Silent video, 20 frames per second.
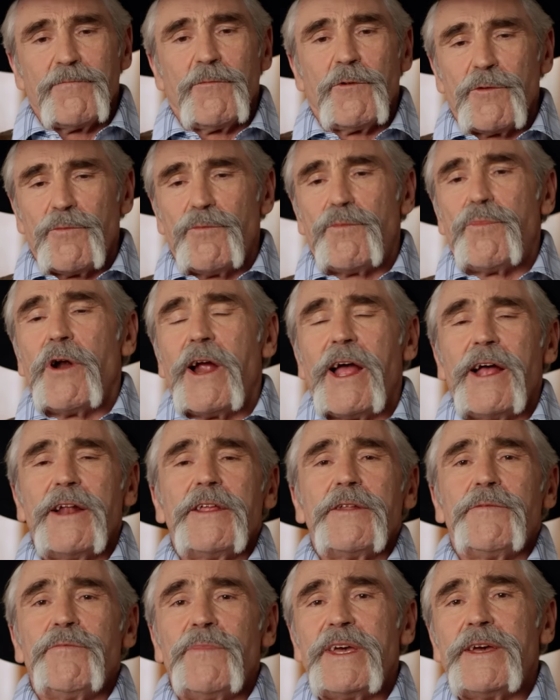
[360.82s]
We're
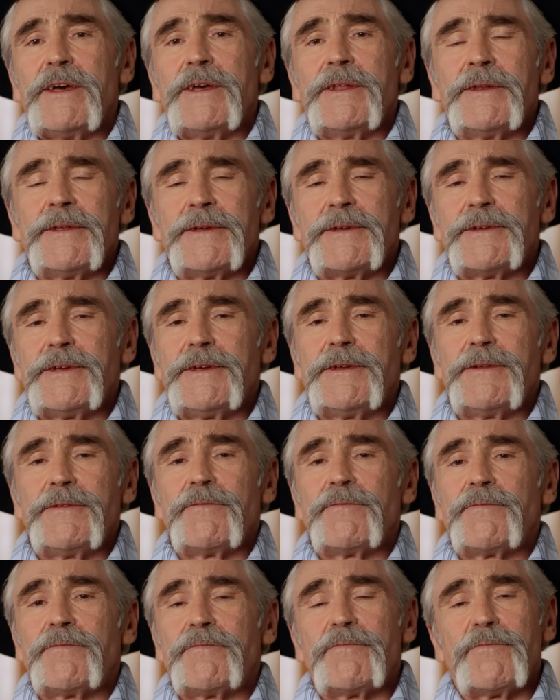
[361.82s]
branded men,
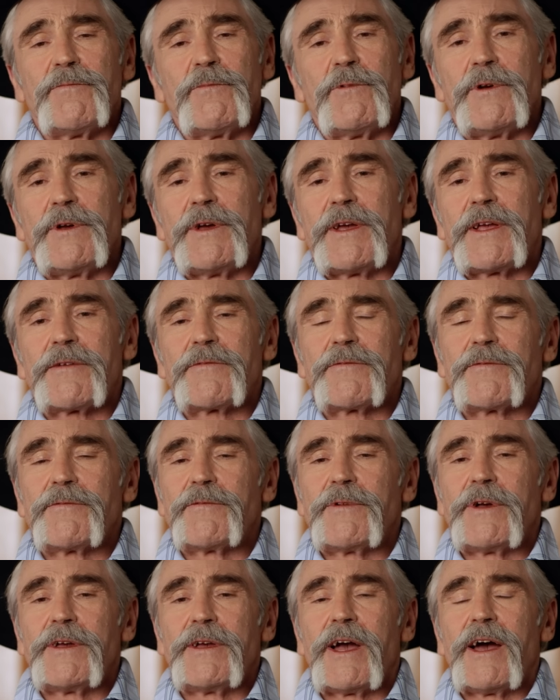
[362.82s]
and we,
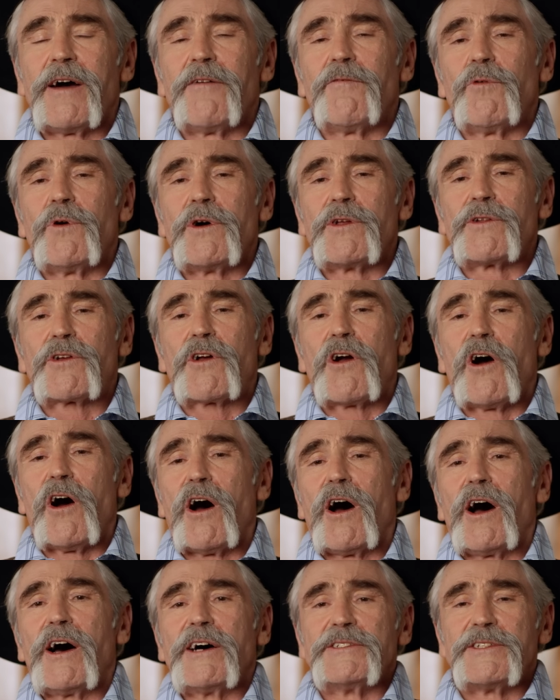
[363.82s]
we have one
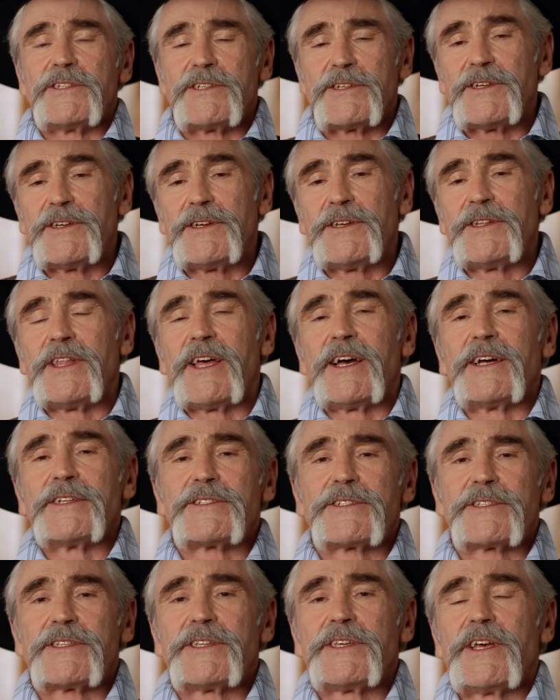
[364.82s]
cause, and
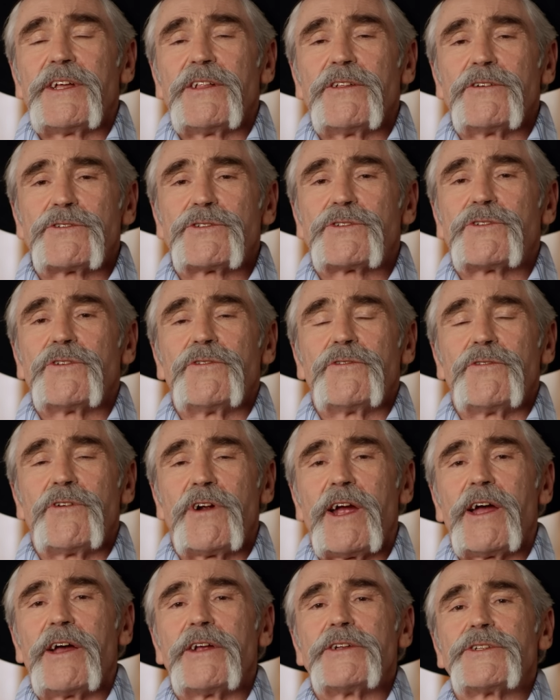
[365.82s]
that's the Yellowstone
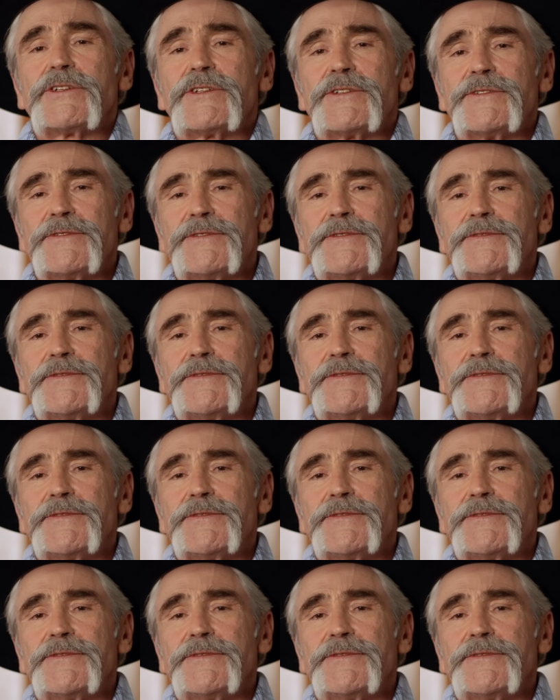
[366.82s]
Ranch.